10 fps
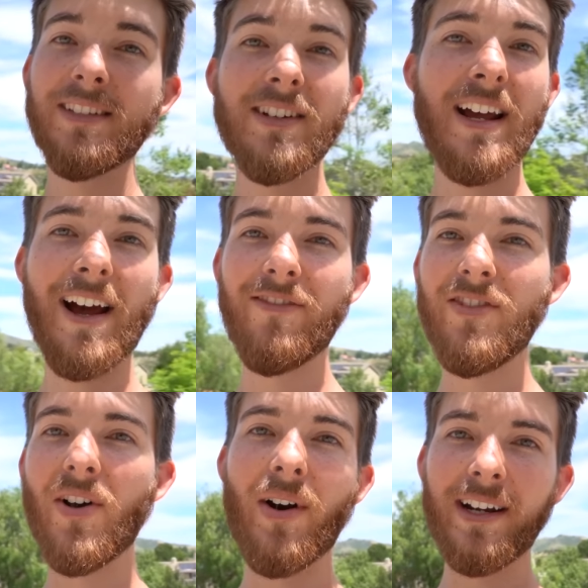He's gonna have
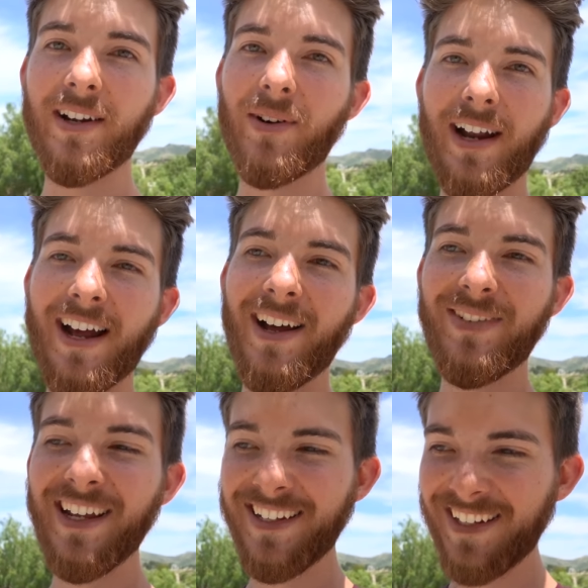no idea what
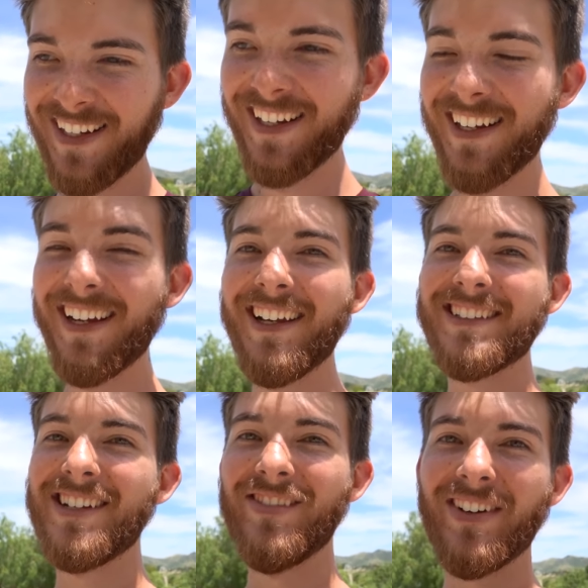happened.
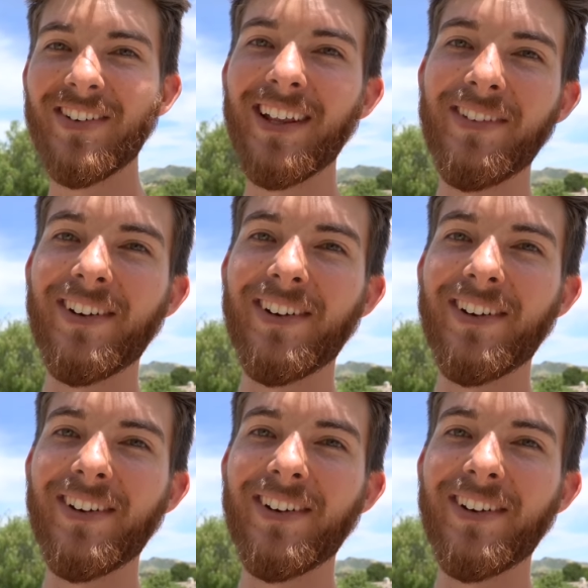It's gonna be really